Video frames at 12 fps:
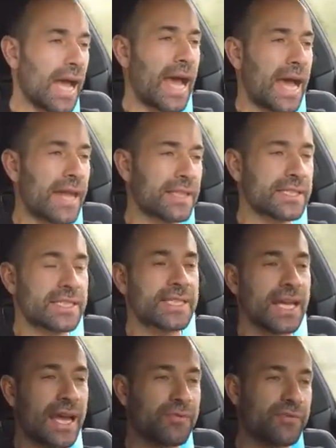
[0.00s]

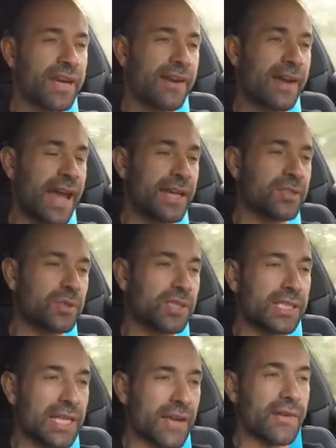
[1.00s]
and rear axle
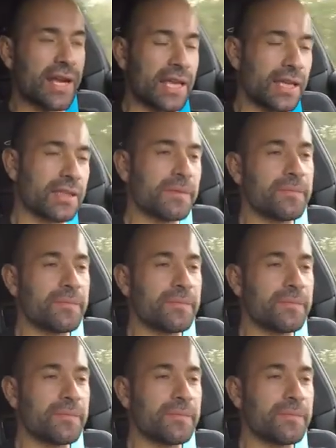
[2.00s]
steering.